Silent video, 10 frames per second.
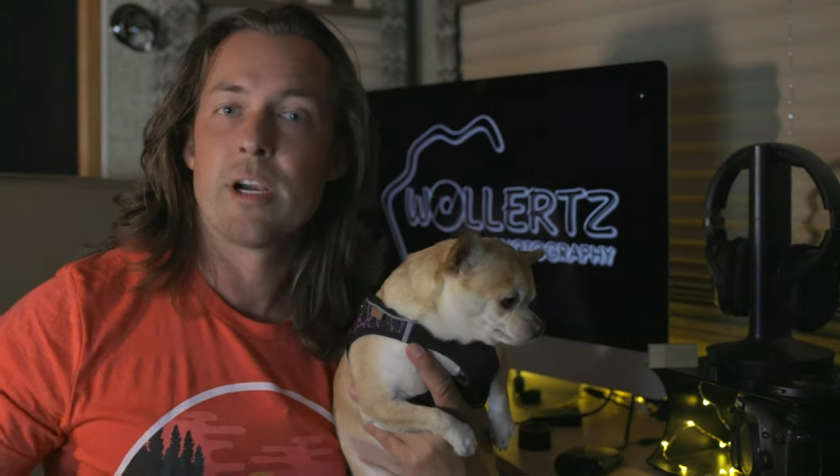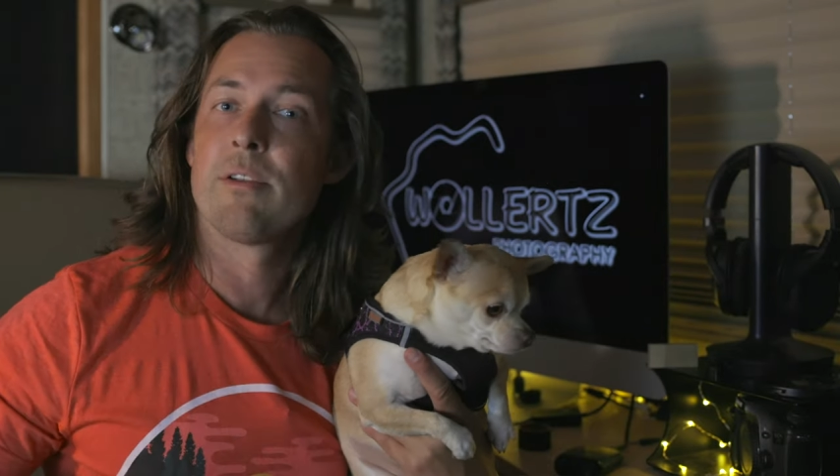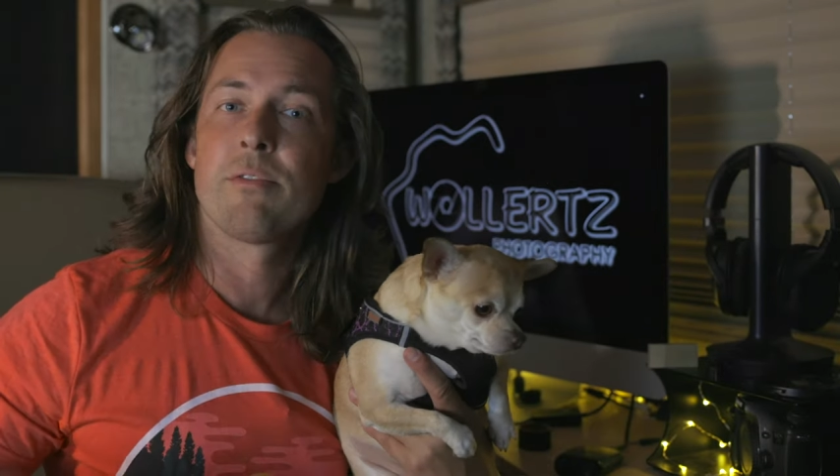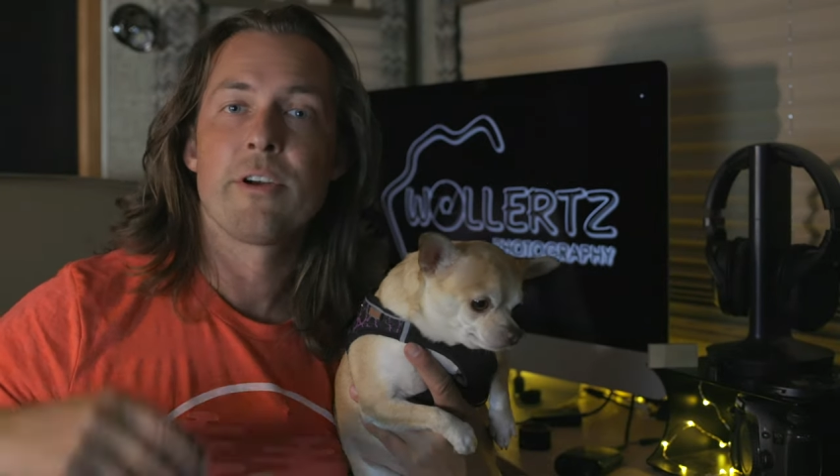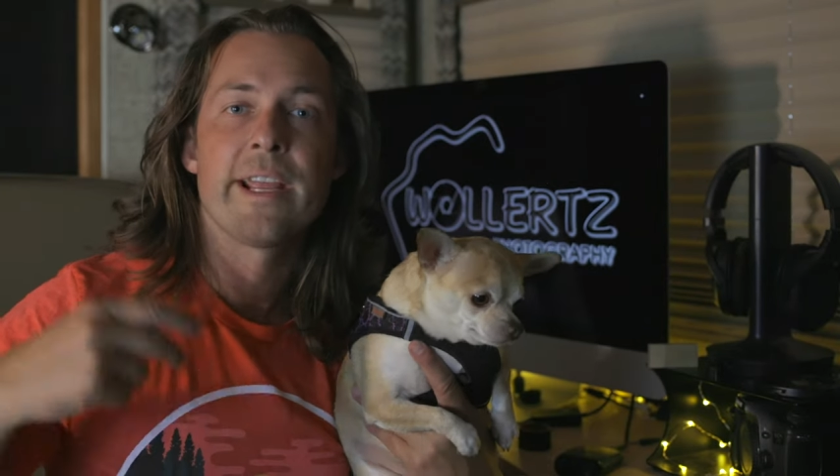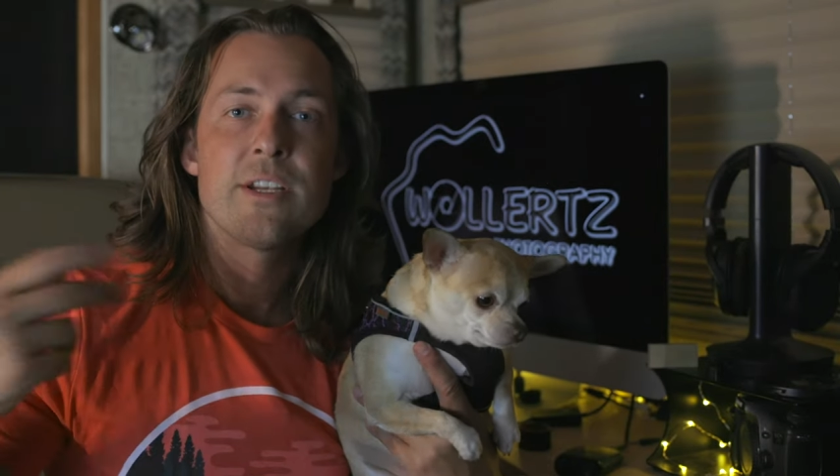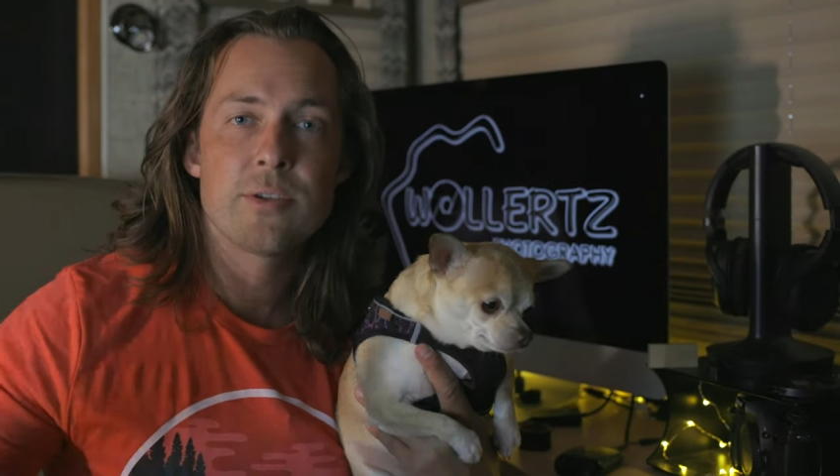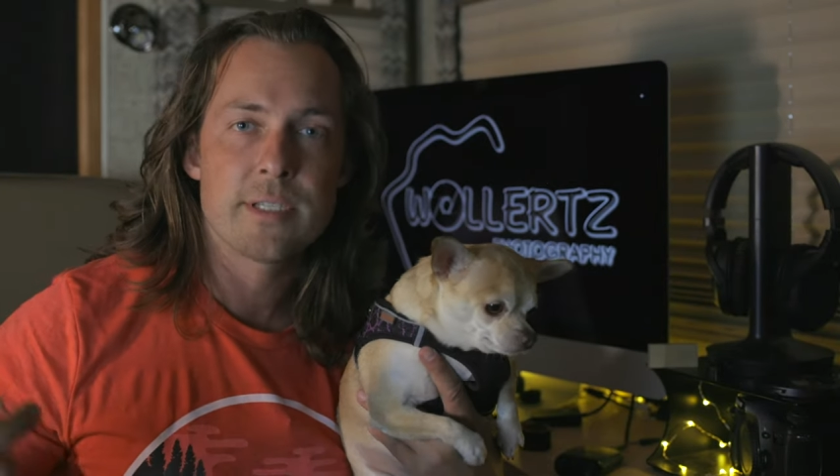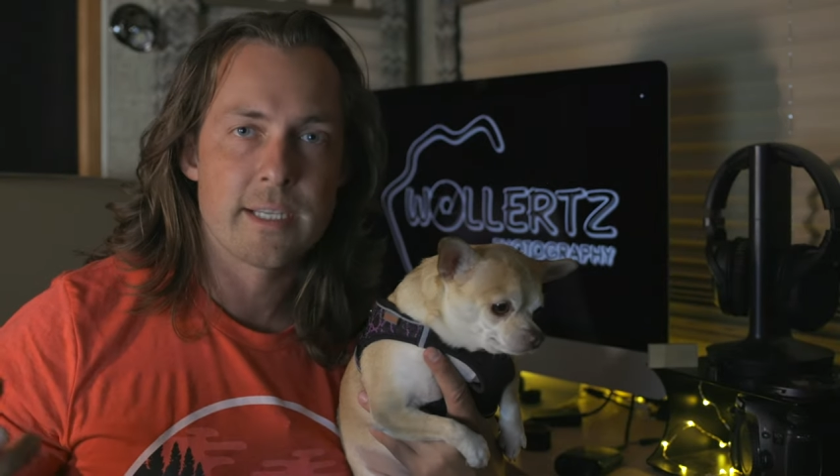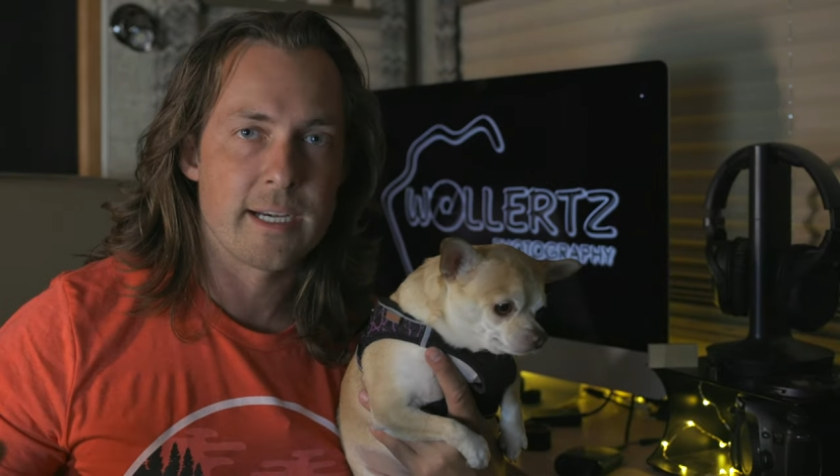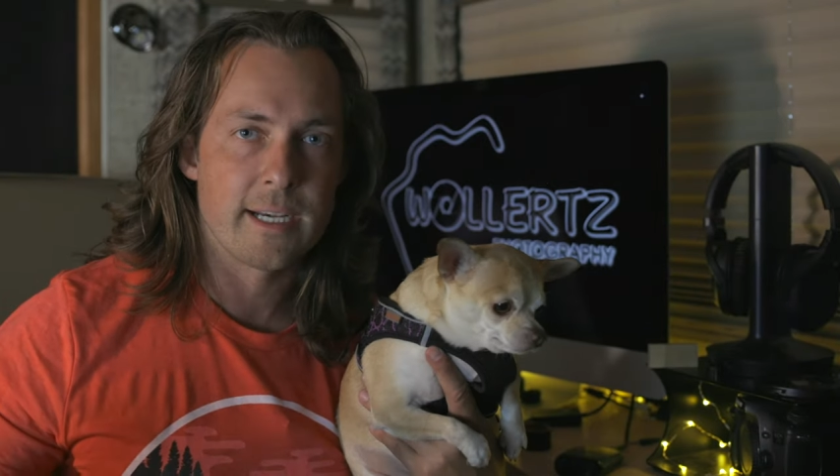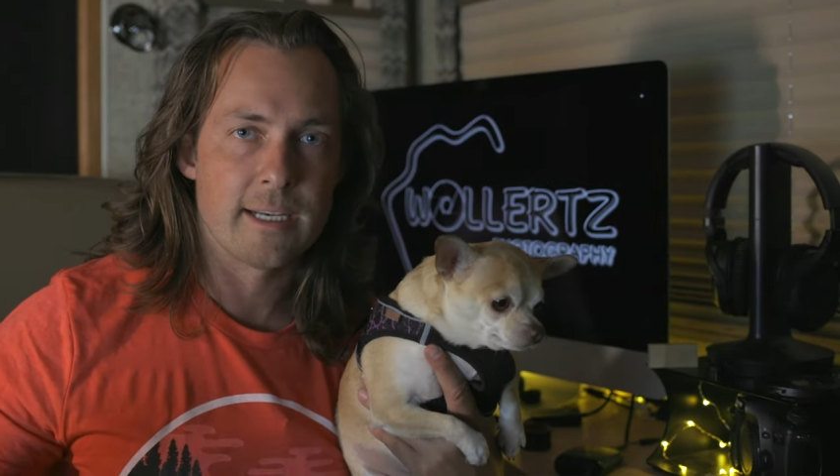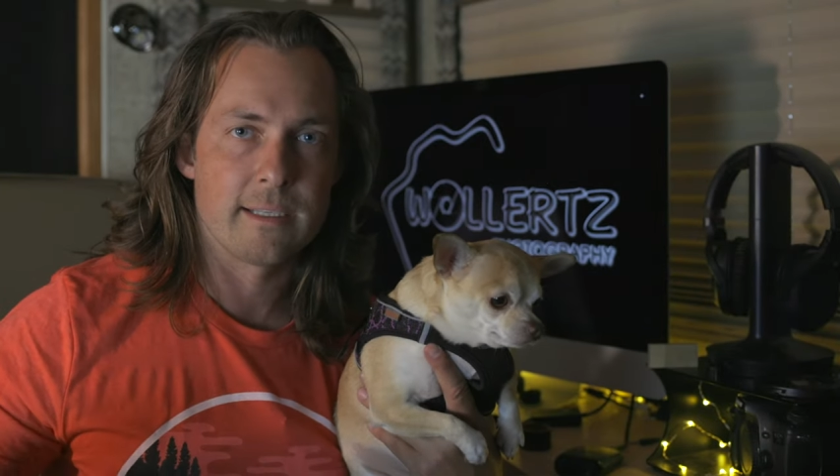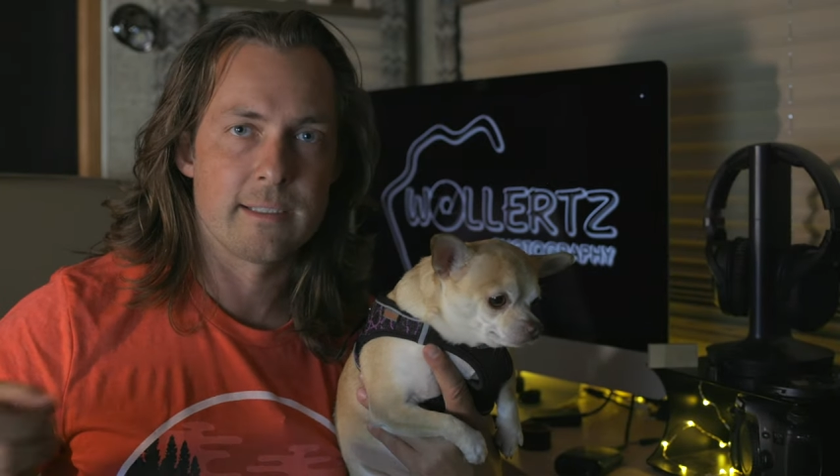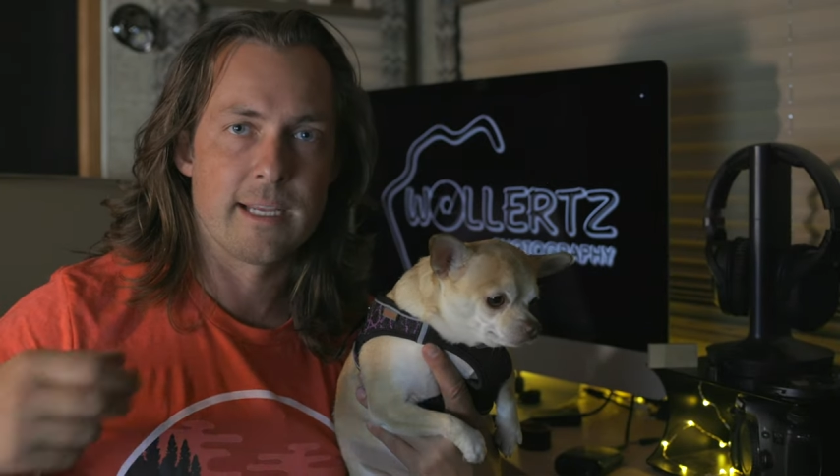and if you're interested
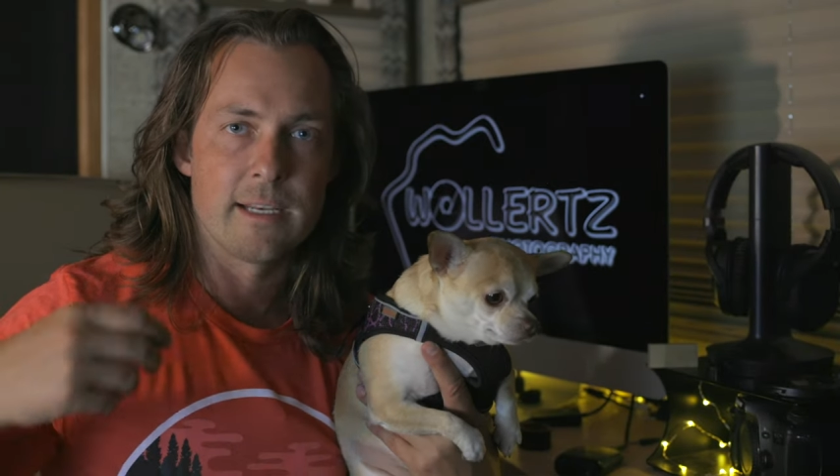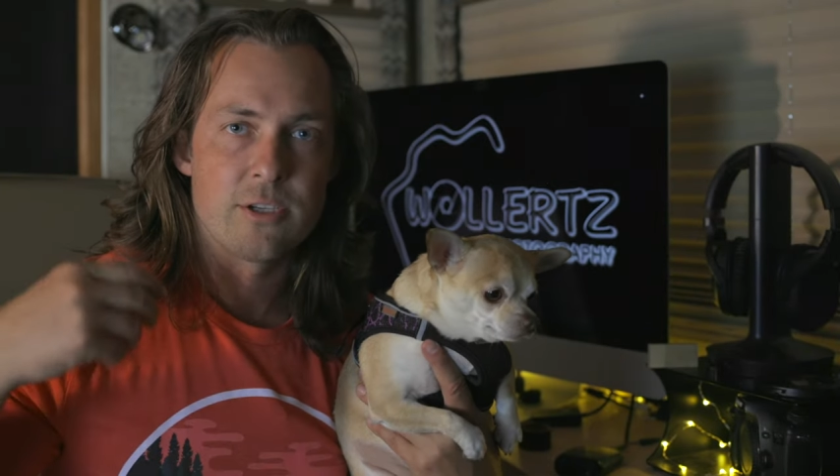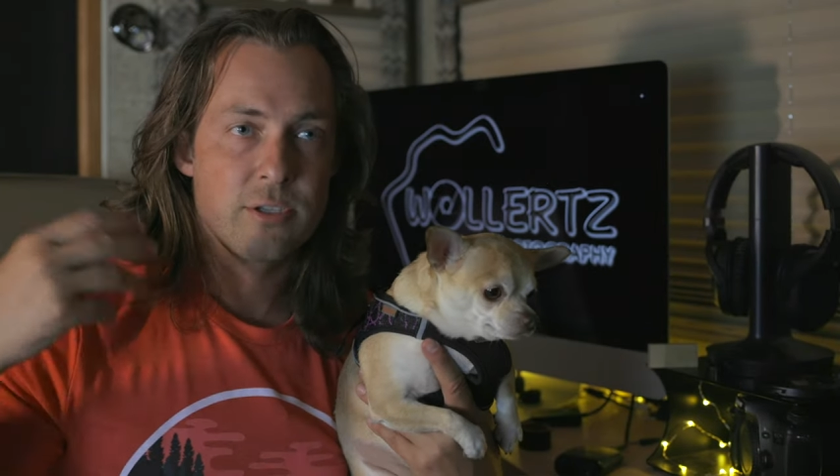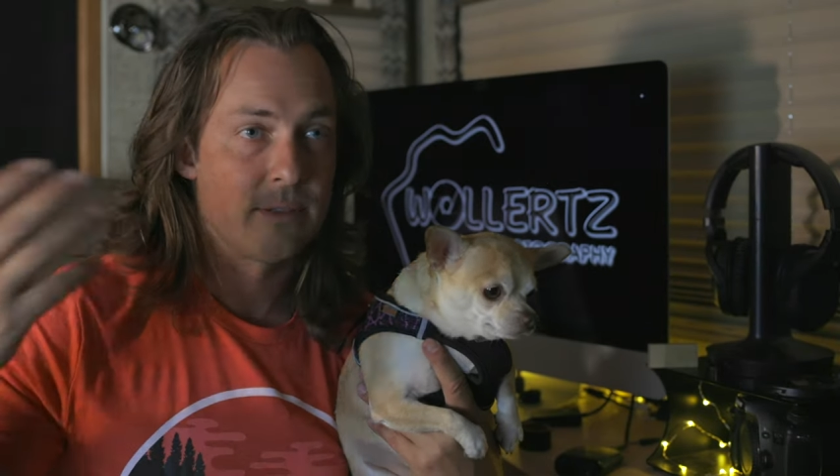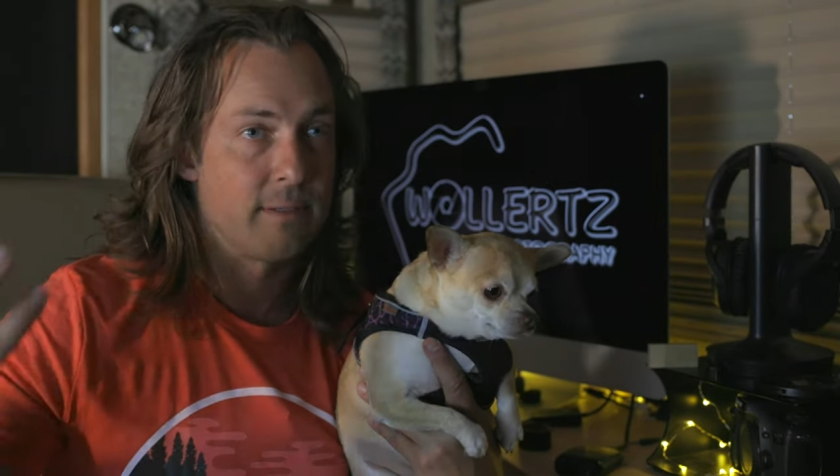in